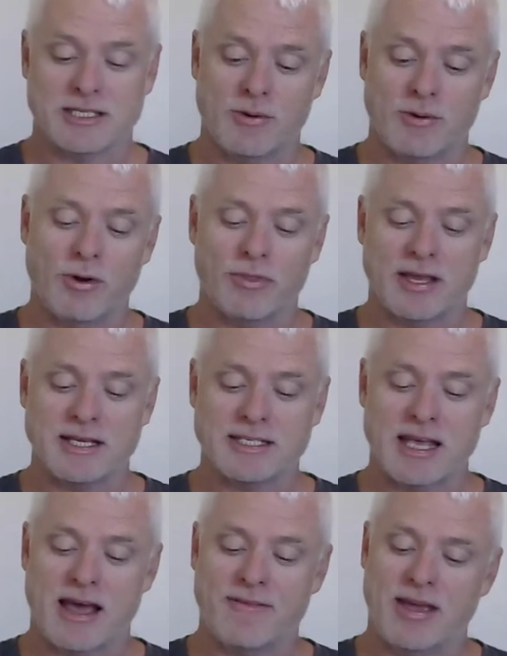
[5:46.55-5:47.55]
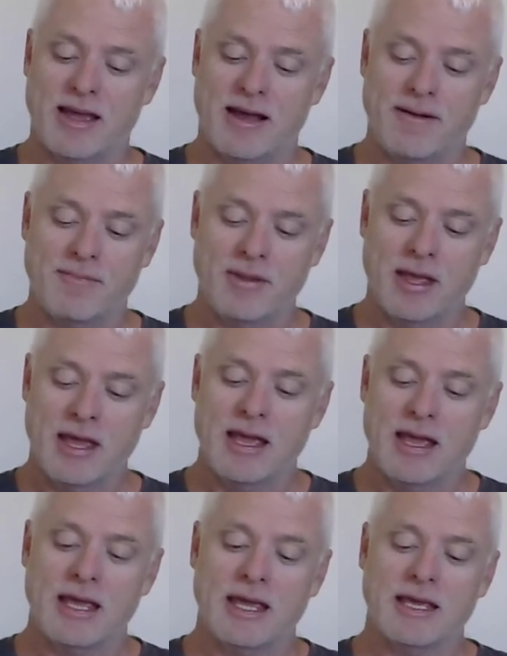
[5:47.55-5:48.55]
So what these have here
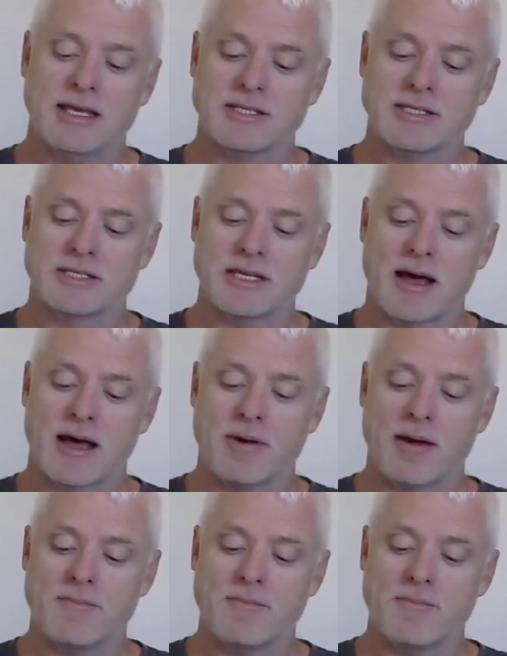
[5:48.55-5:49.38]
is some